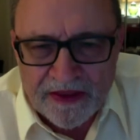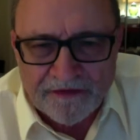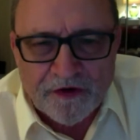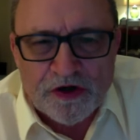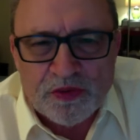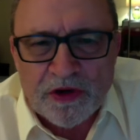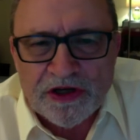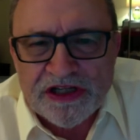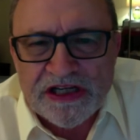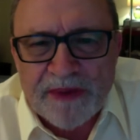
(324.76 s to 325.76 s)
The first one
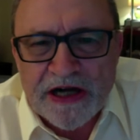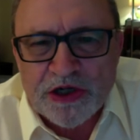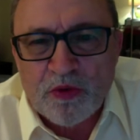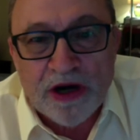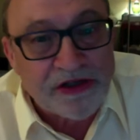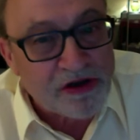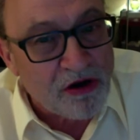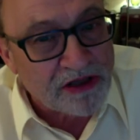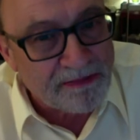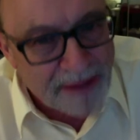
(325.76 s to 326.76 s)
is a special one. It's
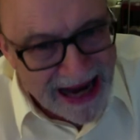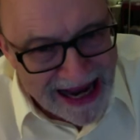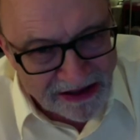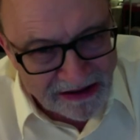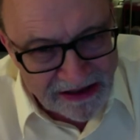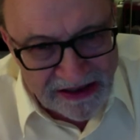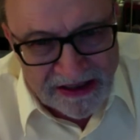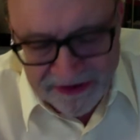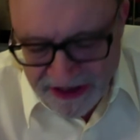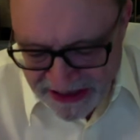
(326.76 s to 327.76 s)
called a panel.
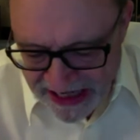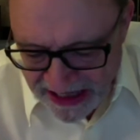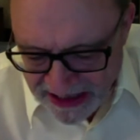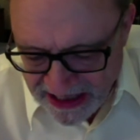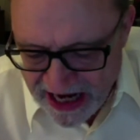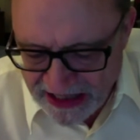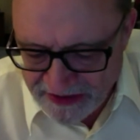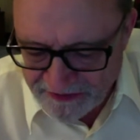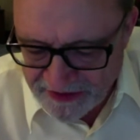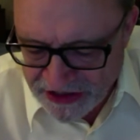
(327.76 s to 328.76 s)
The second kind of
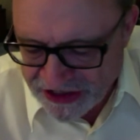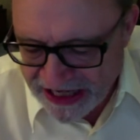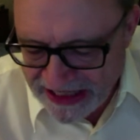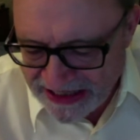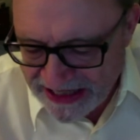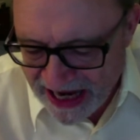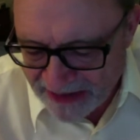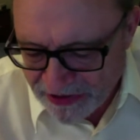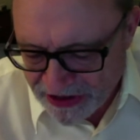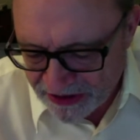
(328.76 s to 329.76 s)
extended time
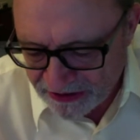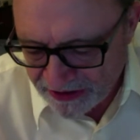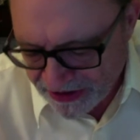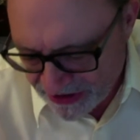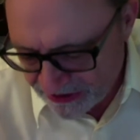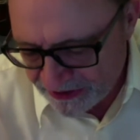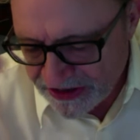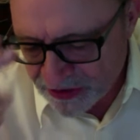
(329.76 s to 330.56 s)
series